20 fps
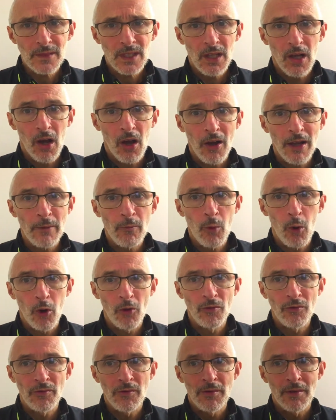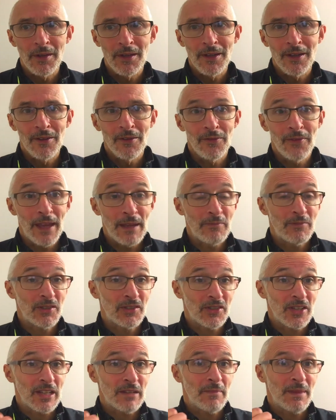I want them to
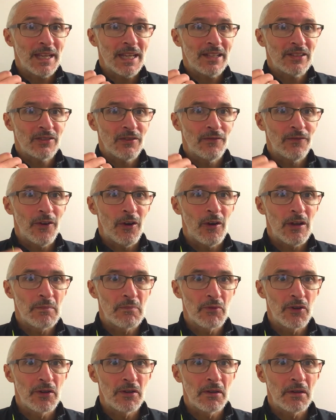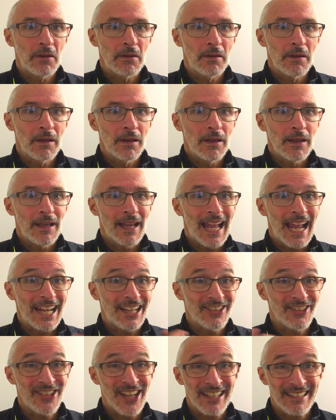see me as a vibrant,
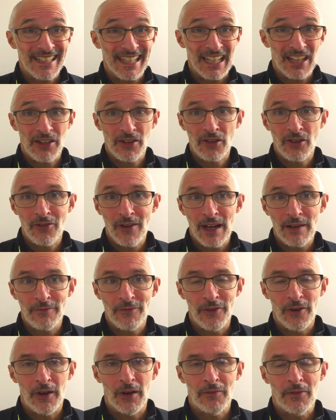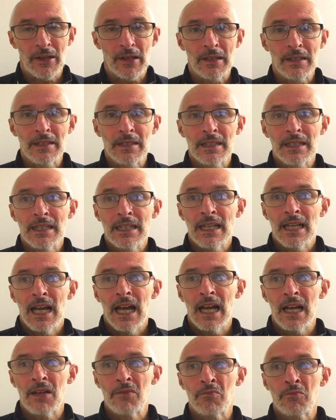energetic grandfather.
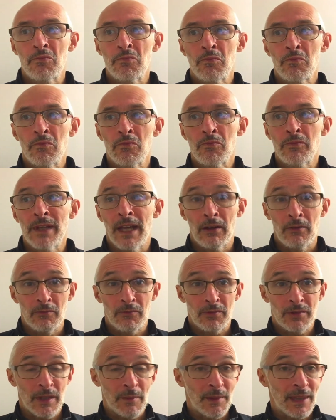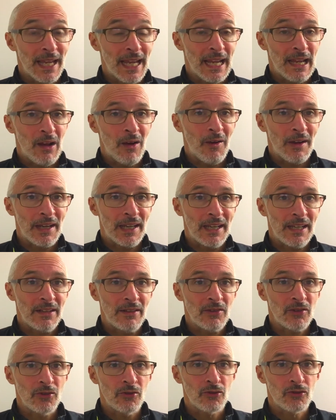Now, some of that I
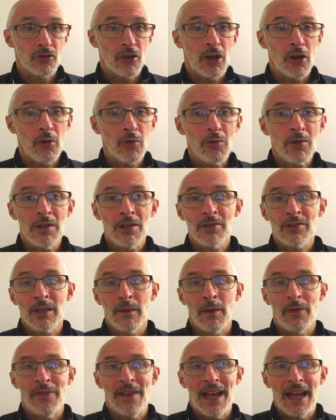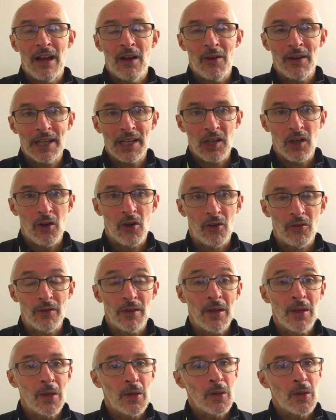can control, some of that I can't,